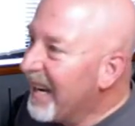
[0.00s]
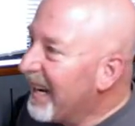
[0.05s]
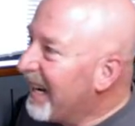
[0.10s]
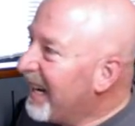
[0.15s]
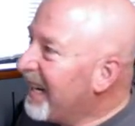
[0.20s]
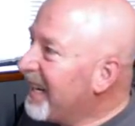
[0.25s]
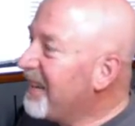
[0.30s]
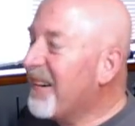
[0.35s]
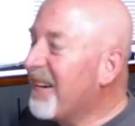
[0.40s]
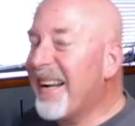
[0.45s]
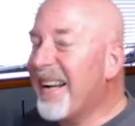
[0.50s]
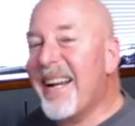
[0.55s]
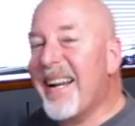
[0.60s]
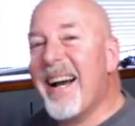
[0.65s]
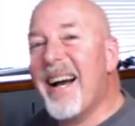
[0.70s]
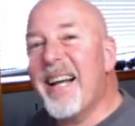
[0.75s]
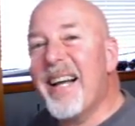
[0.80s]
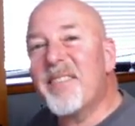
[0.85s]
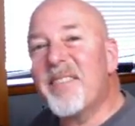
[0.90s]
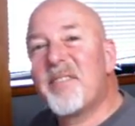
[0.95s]
Anyway,
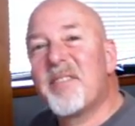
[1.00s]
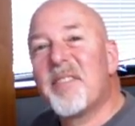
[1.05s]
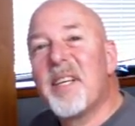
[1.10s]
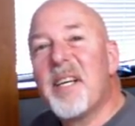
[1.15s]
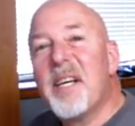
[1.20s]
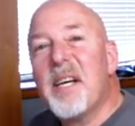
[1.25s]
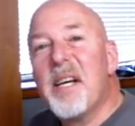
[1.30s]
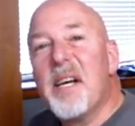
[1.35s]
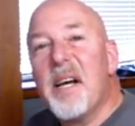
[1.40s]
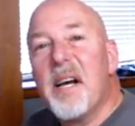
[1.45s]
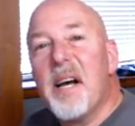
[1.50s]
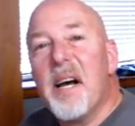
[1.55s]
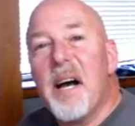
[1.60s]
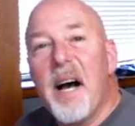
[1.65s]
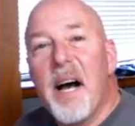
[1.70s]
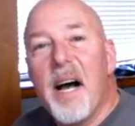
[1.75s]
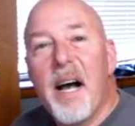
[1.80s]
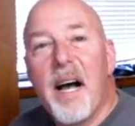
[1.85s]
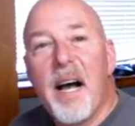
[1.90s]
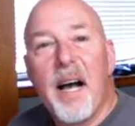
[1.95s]
guys,
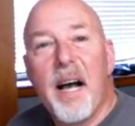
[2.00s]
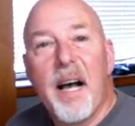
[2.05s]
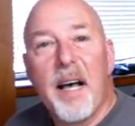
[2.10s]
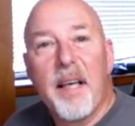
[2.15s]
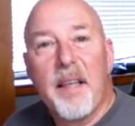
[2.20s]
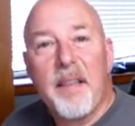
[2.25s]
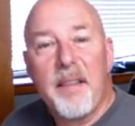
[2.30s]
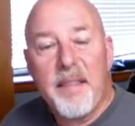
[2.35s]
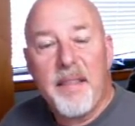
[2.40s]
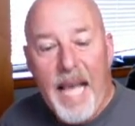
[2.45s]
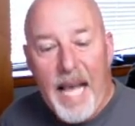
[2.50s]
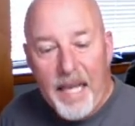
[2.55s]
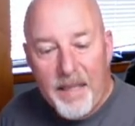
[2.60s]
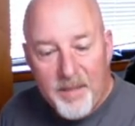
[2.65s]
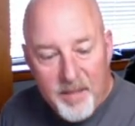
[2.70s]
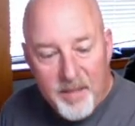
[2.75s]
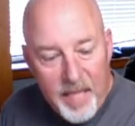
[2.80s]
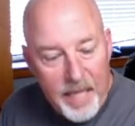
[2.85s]
that's